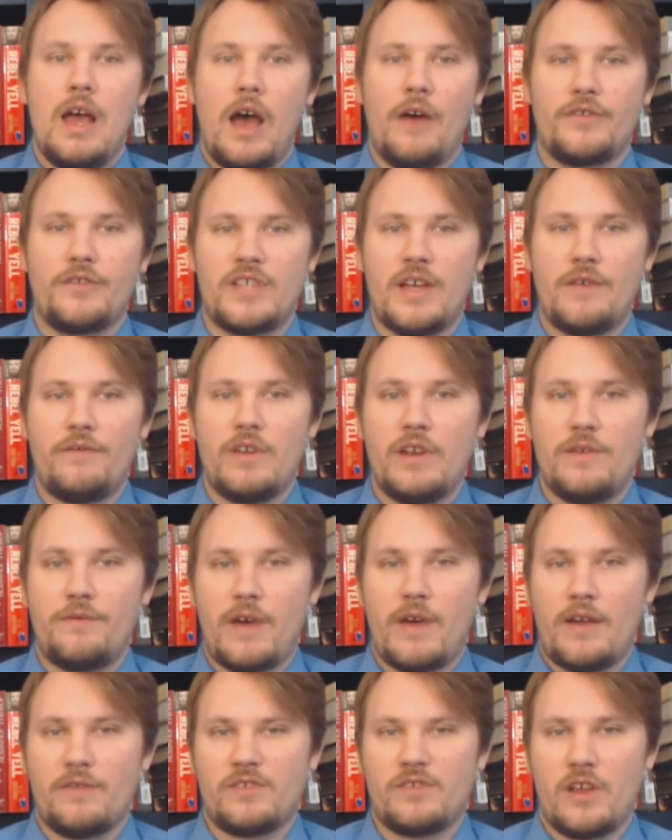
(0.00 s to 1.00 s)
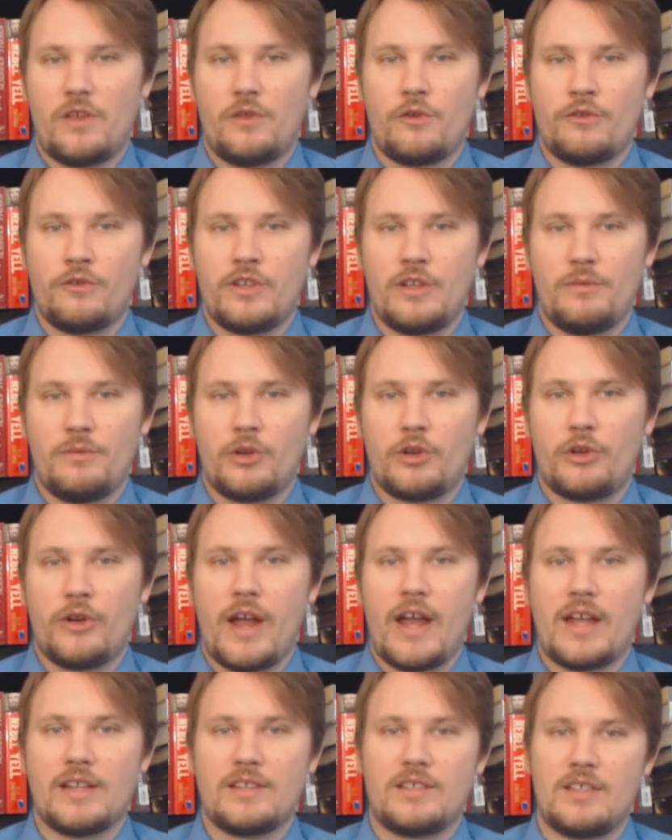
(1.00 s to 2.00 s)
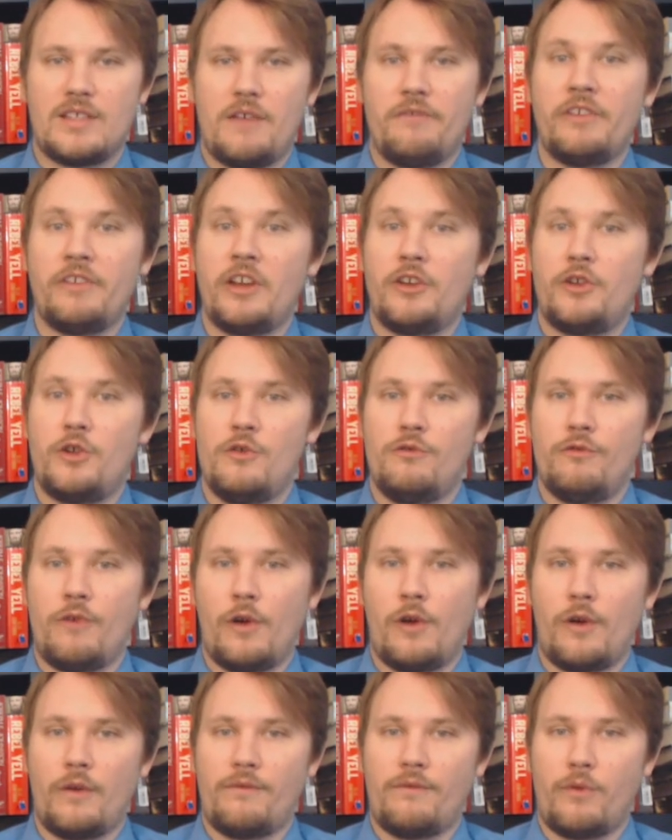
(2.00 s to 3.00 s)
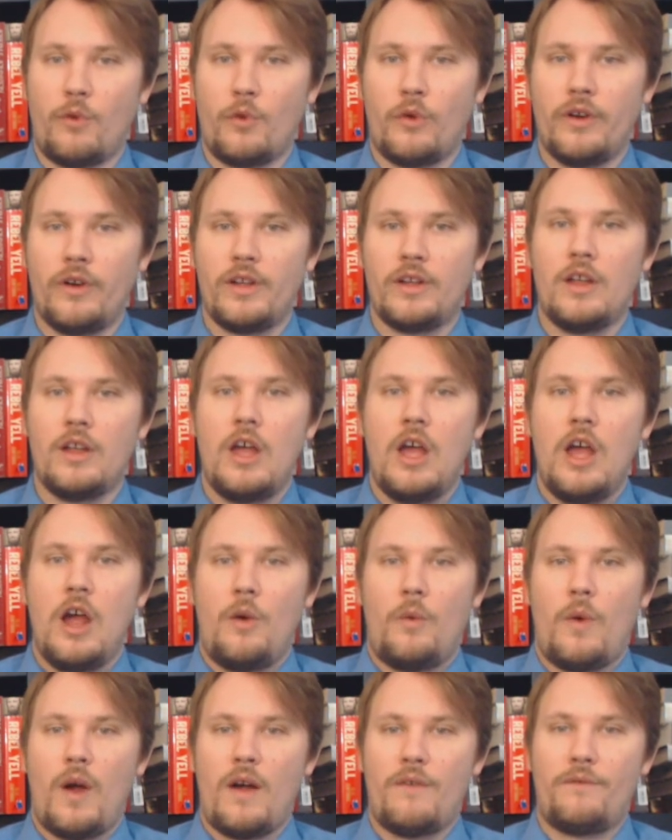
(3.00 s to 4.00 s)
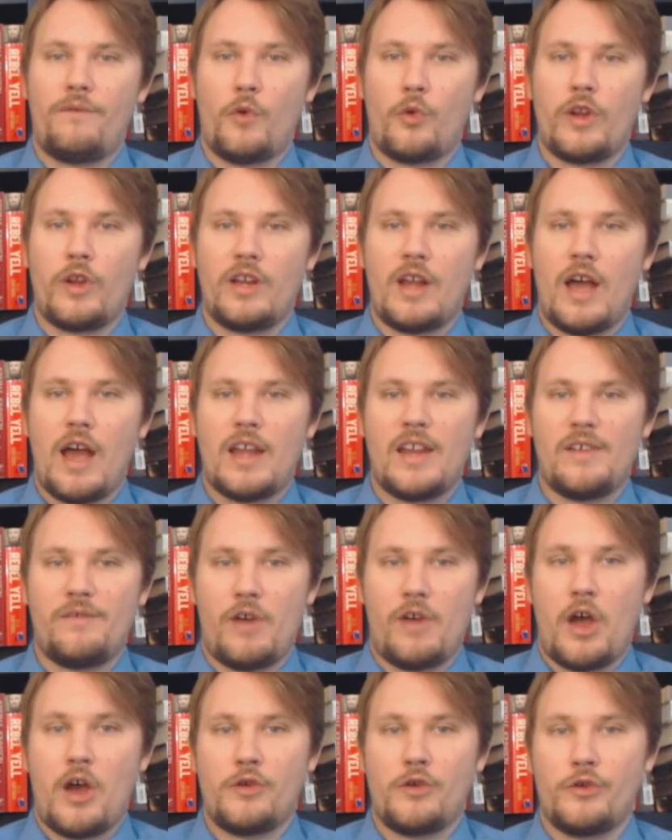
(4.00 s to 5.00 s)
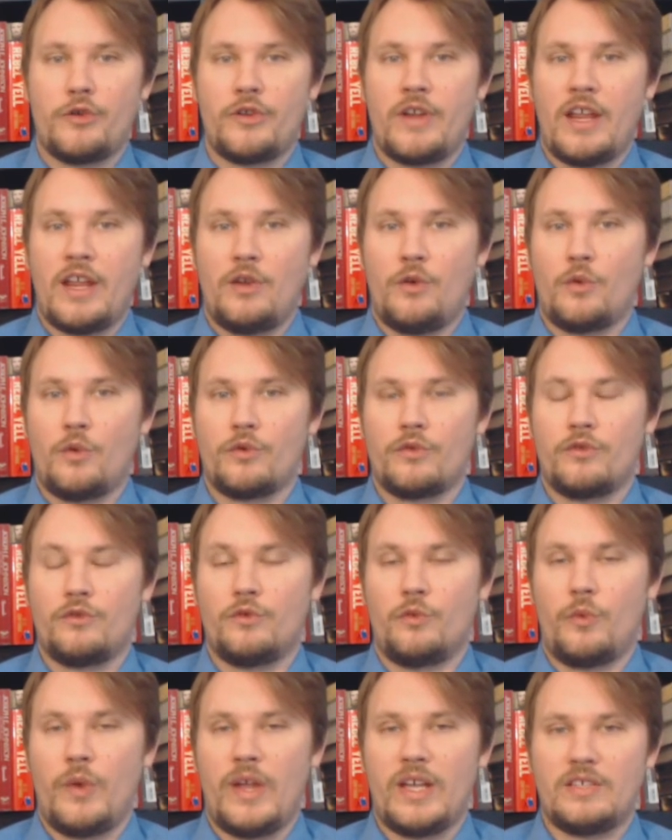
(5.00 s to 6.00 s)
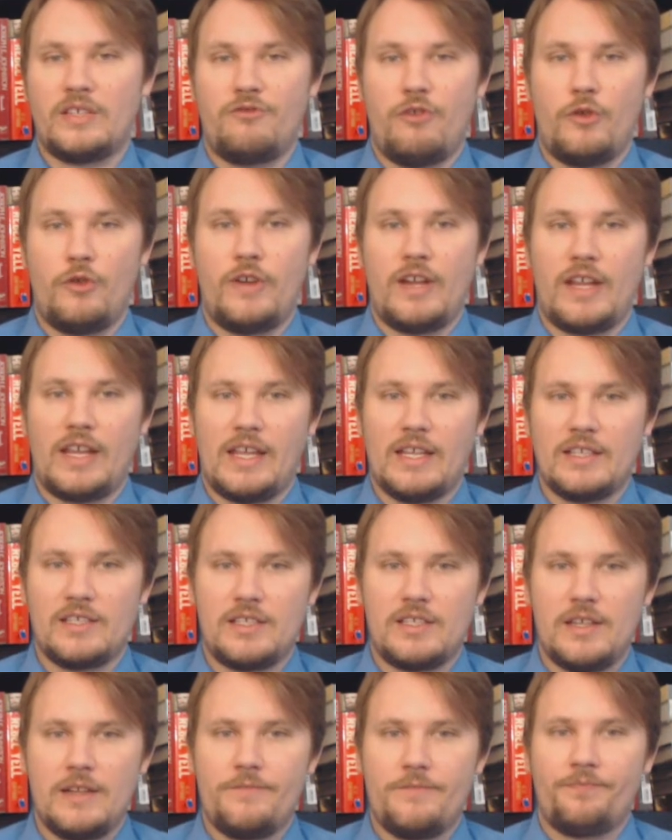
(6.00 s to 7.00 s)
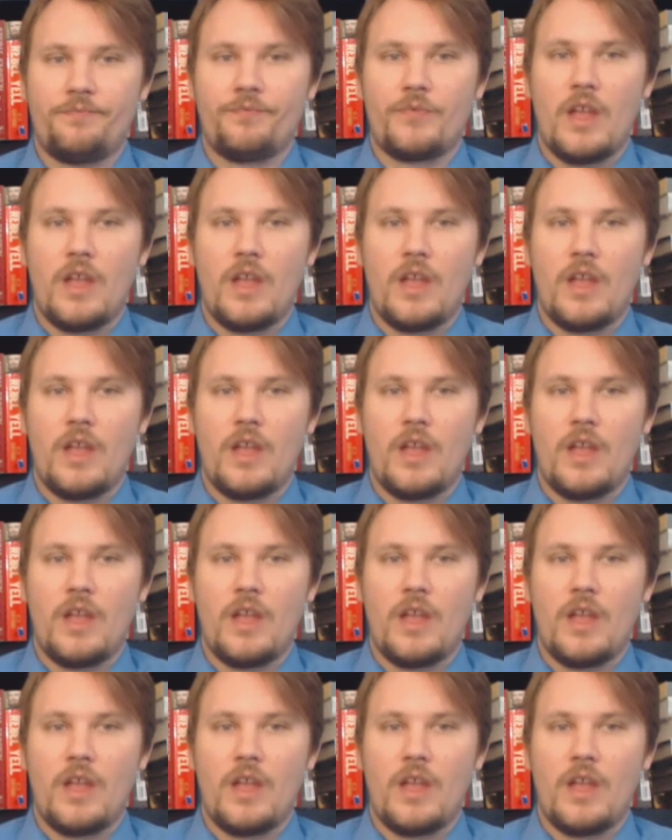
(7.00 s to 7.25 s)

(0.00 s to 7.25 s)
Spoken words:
Of 75 southern Democrats, 72 voted for it, while 49 of 108 northern Whigs voted against it.